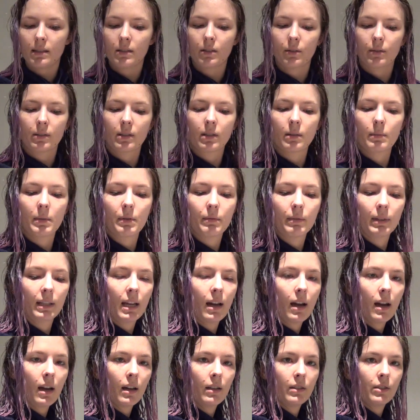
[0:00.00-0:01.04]
so it's going to be really
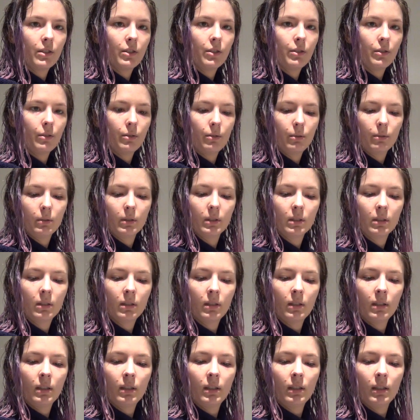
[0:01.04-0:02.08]
hard to
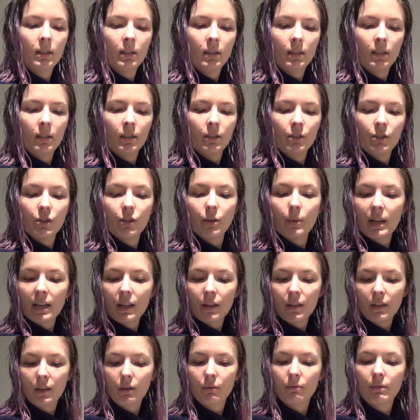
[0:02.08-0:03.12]
do
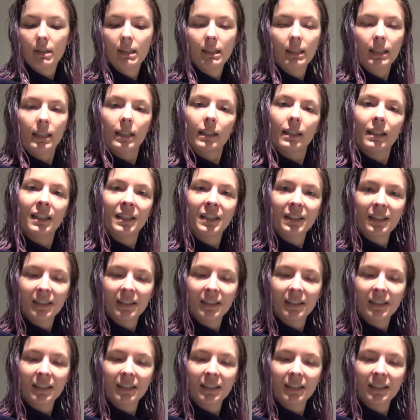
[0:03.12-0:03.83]
anything really.